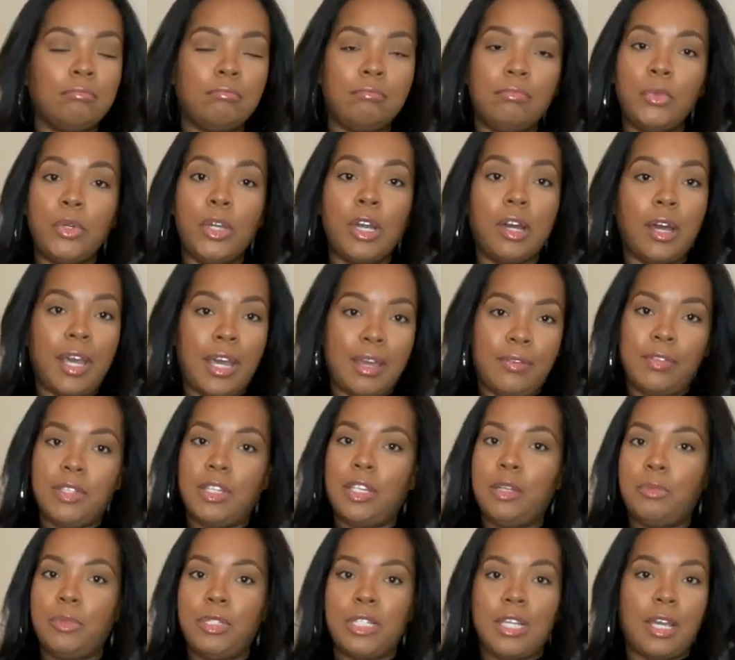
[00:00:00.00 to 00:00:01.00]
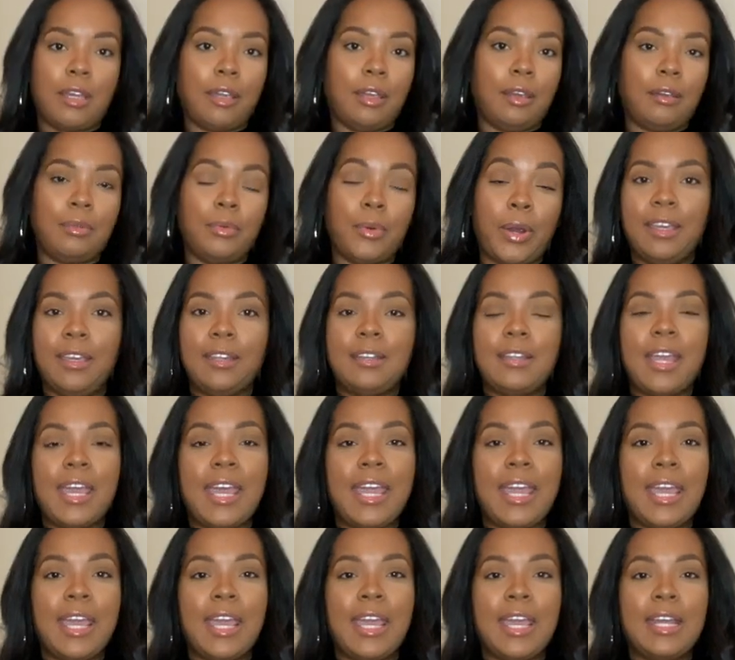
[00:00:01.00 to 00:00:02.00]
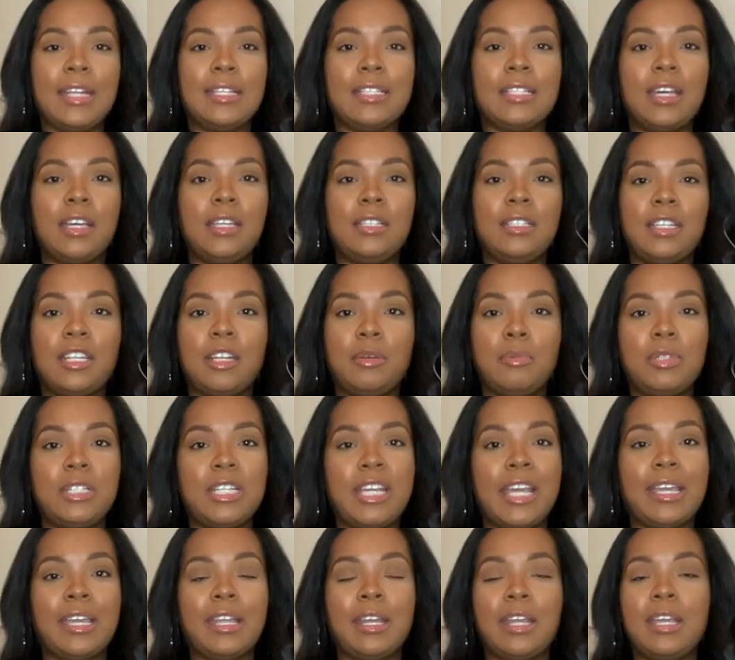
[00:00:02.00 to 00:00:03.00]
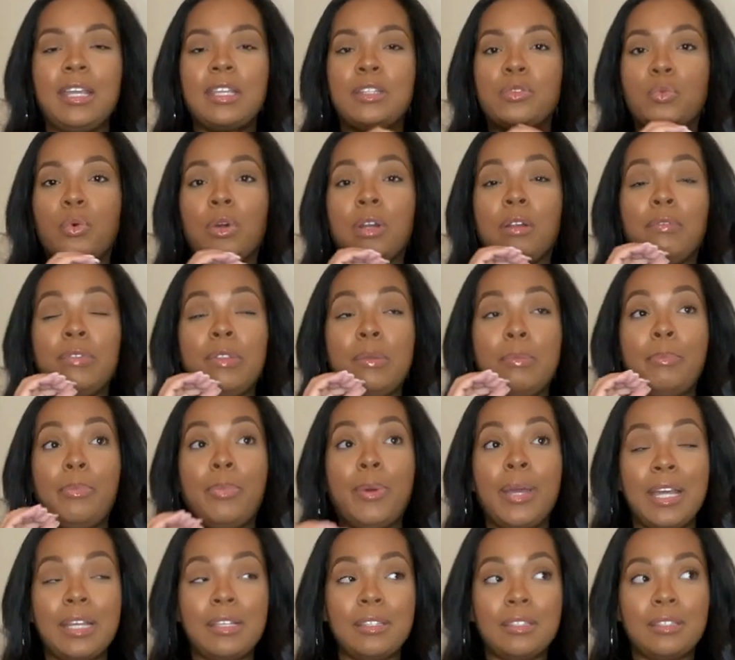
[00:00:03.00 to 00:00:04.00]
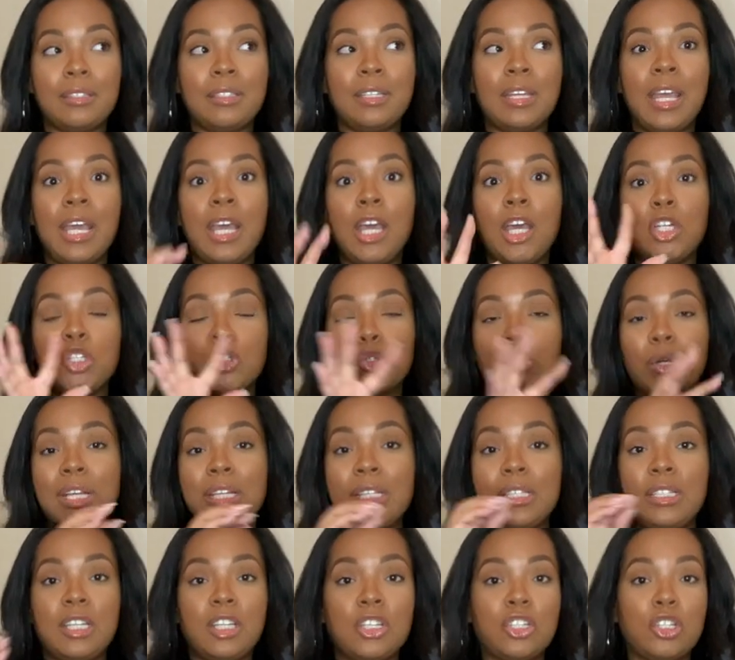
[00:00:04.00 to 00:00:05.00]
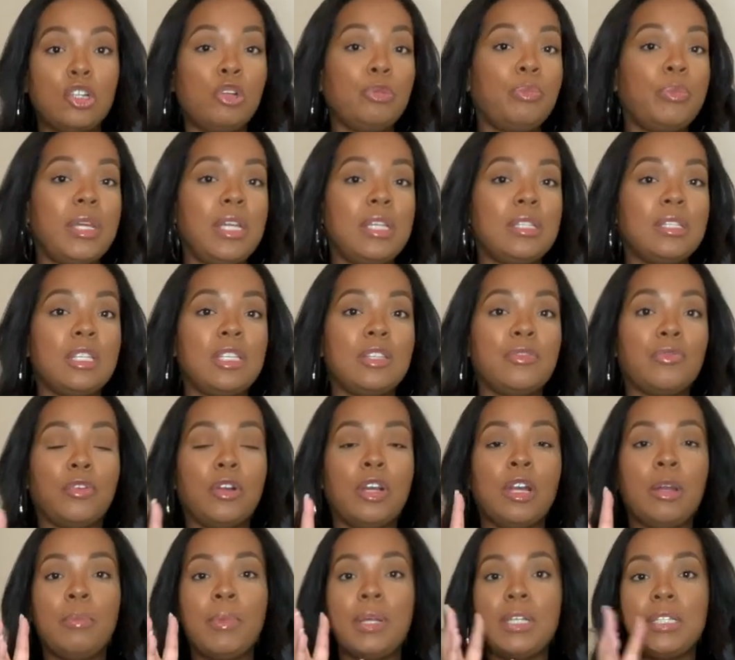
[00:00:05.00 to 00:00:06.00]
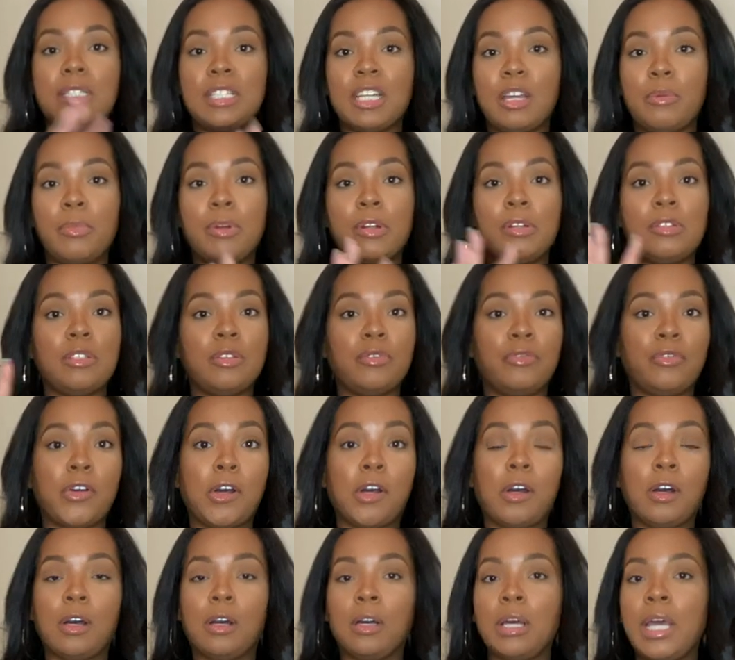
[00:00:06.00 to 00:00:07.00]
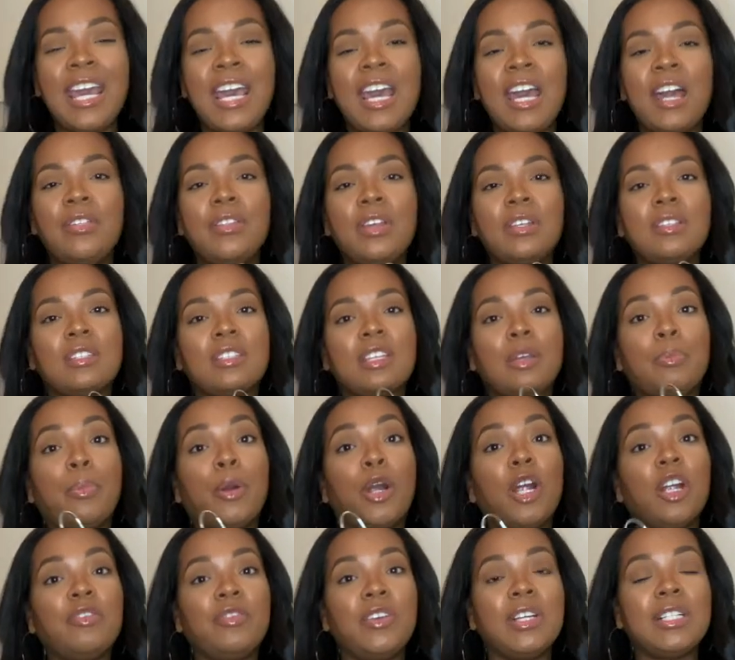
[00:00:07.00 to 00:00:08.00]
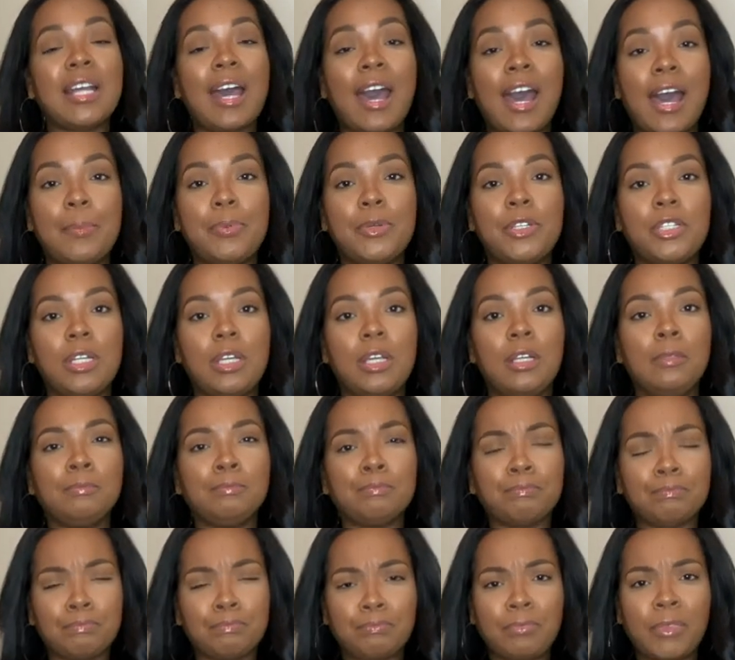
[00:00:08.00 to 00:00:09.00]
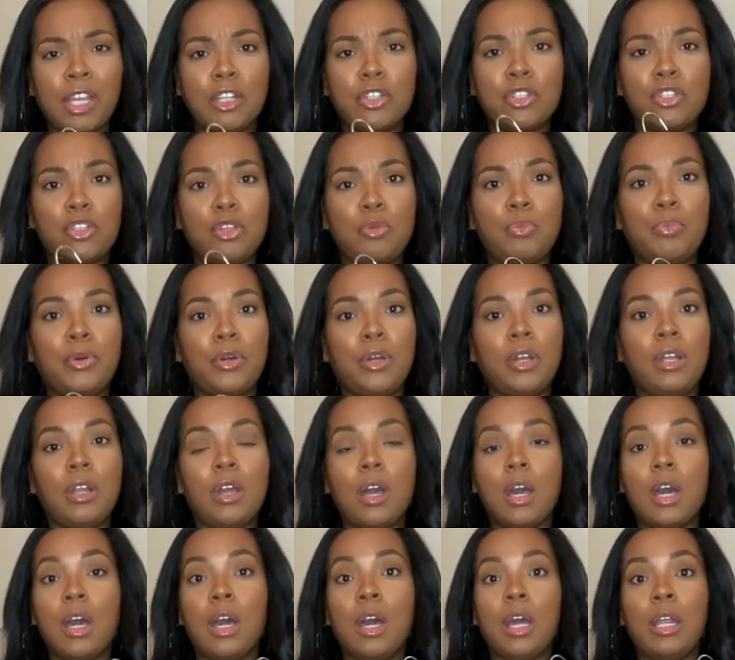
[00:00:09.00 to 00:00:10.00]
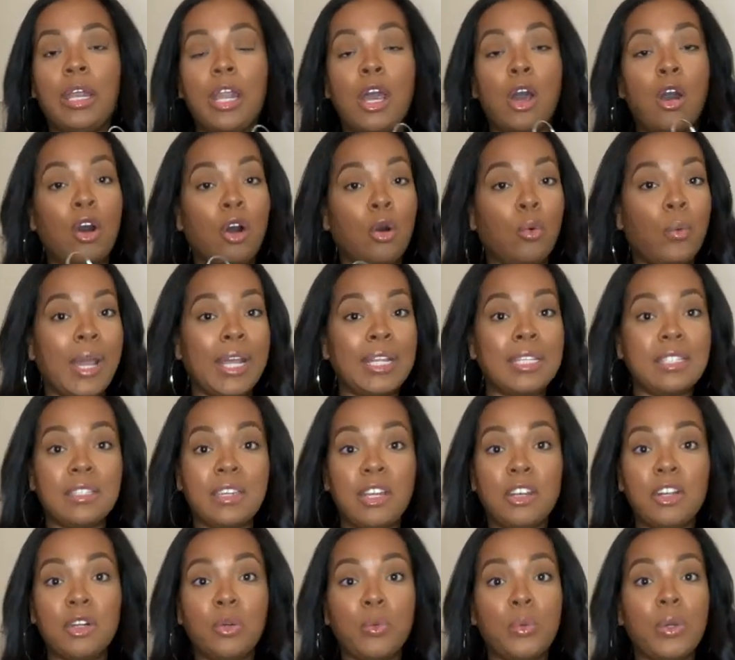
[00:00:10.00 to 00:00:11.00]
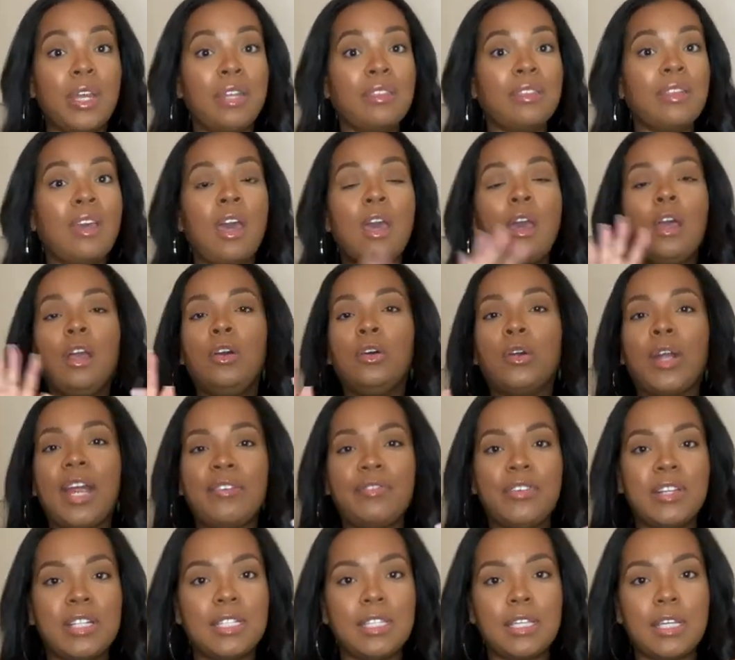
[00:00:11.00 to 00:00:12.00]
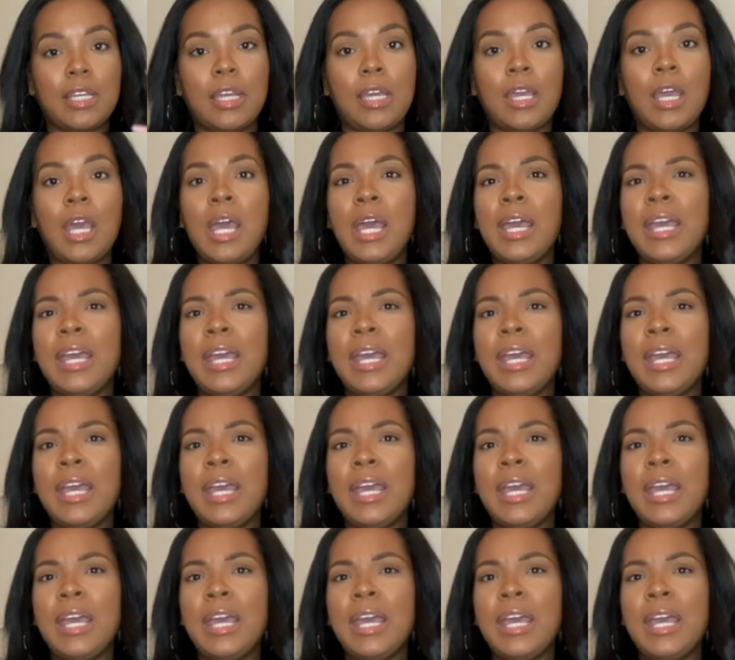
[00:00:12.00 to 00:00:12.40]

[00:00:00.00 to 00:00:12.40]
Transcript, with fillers: We all have a denim jacket, right? And a denim jacket is one of the best transitional pieces from summer to fall. This is a perfect option to put an all white sneaker with graphic tee.